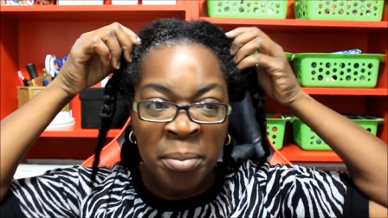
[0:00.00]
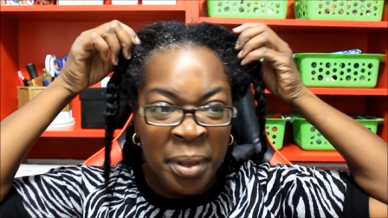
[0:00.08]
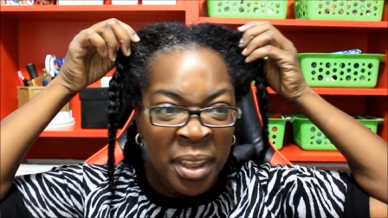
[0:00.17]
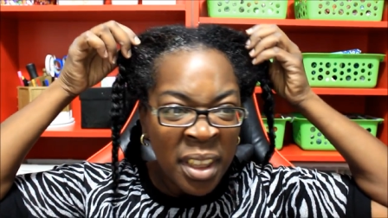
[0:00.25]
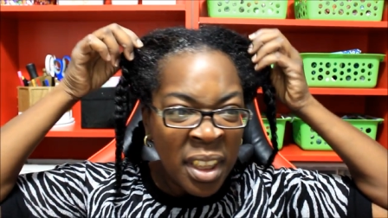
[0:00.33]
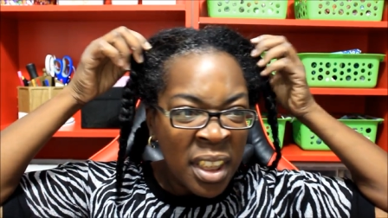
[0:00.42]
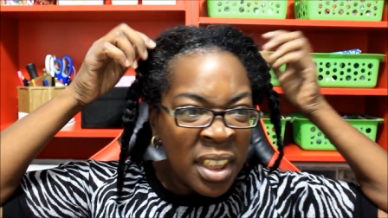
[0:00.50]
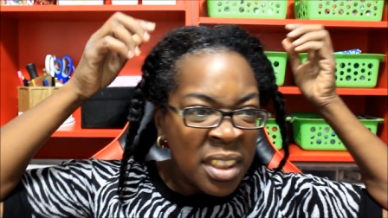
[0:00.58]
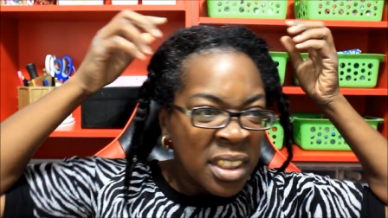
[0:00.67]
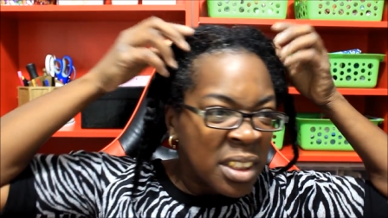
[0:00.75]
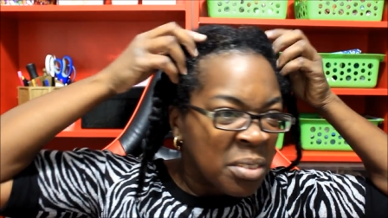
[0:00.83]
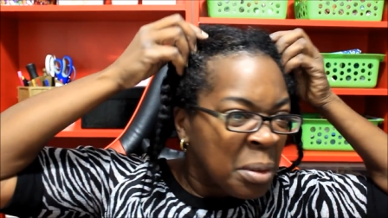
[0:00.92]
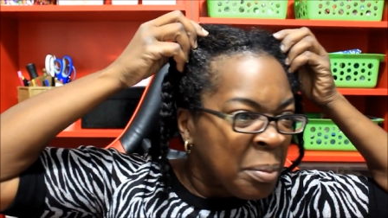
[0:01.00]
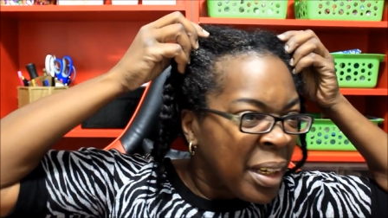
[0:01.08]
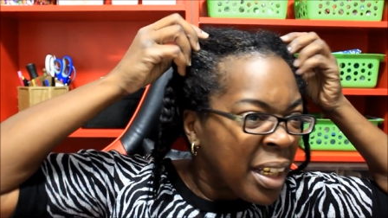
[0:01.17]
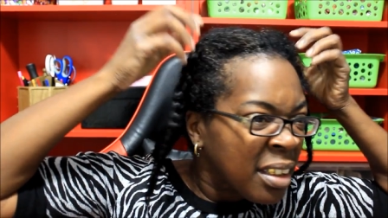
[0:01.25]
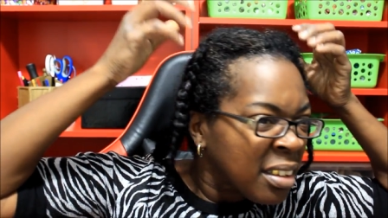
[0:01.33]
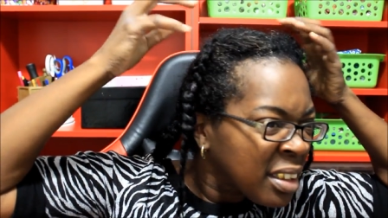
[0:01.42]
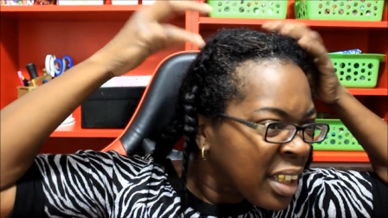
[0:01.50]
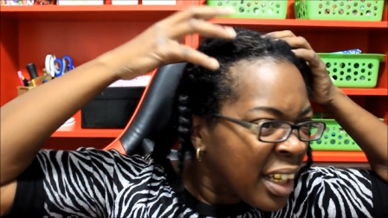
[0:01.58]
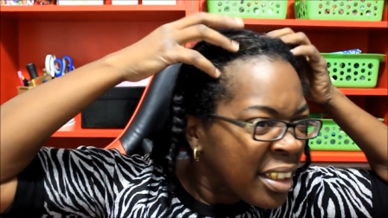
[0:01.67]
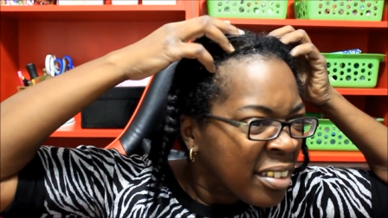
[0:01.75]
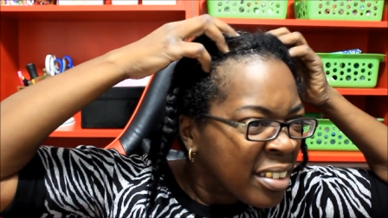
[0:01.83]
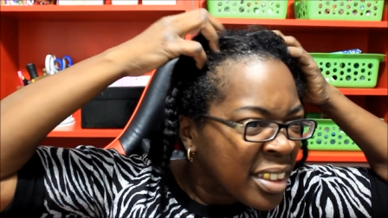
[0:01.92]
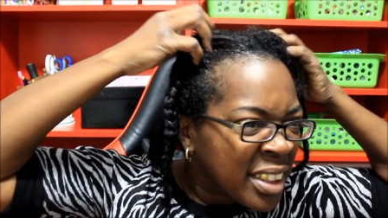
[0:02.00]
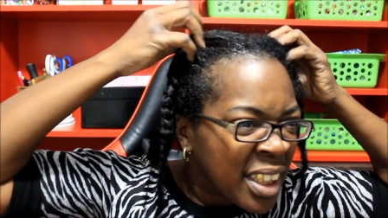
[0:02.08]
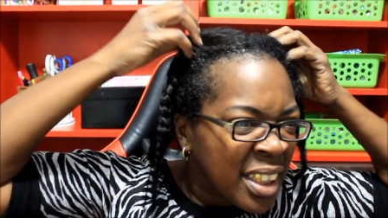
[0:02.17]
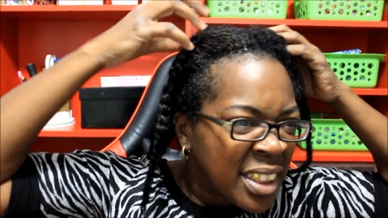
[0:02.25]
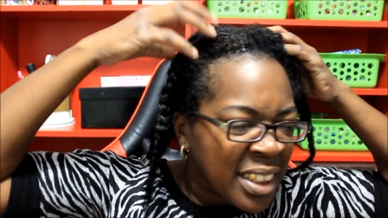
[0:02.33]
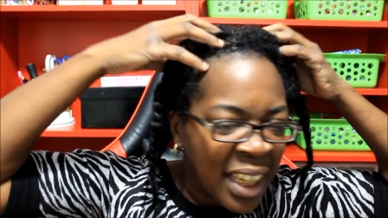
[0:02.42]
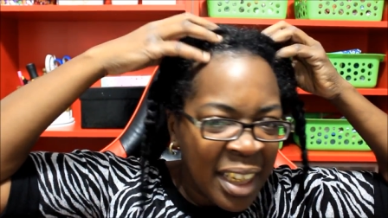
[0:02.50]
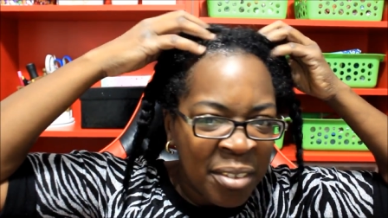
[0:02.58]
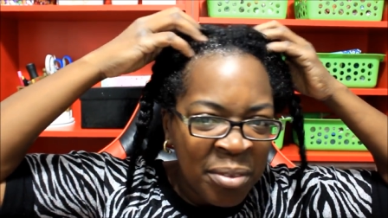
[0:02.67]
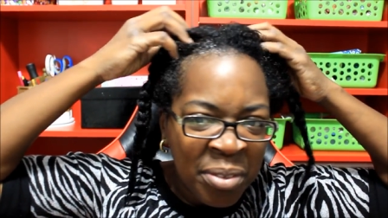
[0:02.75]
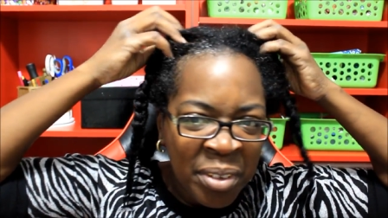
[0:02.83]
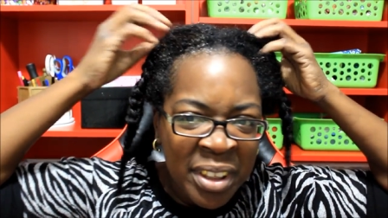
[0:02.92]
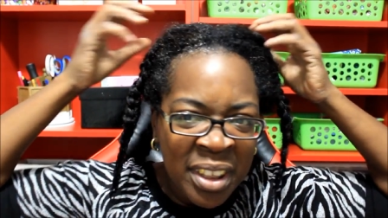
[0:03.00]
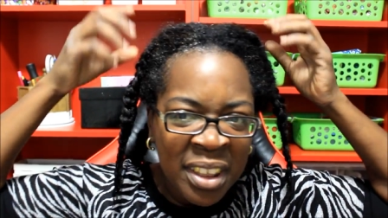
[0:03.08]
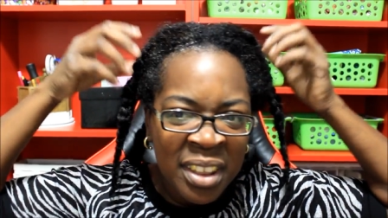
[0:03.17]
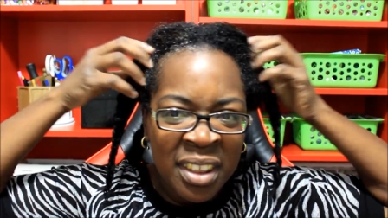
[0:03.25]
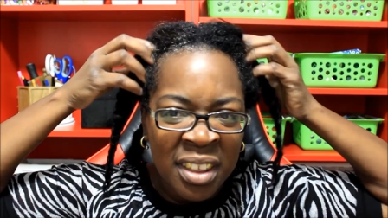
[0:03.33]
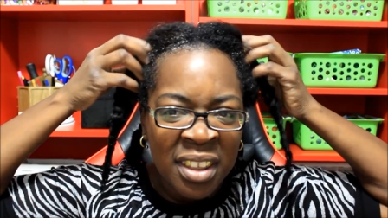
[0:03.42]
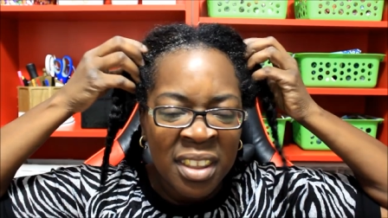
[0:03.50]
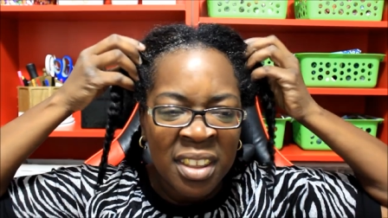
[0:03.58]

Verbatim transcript: But this is what my hair look like. You can tell it's like freshly,